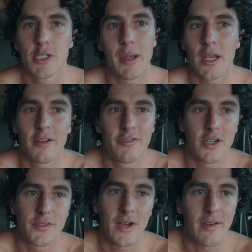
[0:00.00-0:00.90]
spending the
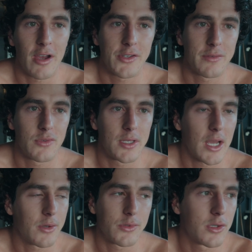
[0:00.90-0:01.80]
first 5 hours of your
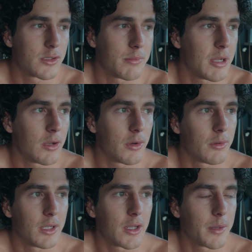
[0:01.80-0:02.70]
day on social media or
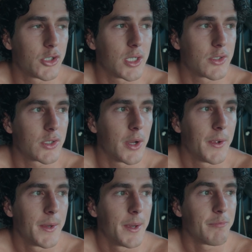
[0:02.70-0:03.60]
doing dumb shit. So
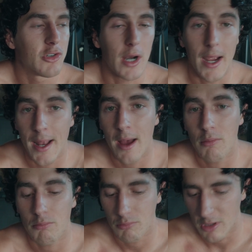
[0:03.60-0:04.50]
try it
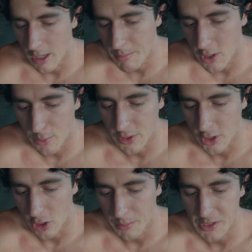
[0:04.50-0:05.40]
out. Let me know in the
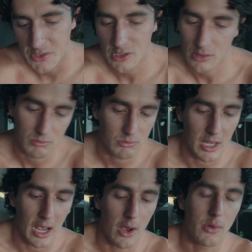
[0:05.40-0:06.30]
comments
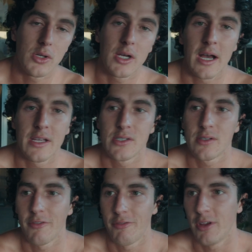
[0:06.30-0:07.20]
how you
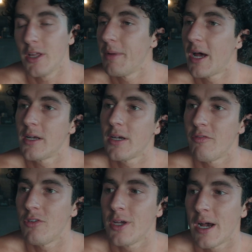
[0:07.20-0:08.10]
guys feel about it,
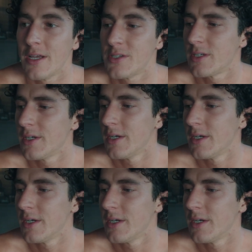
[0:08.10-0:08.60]
if you guys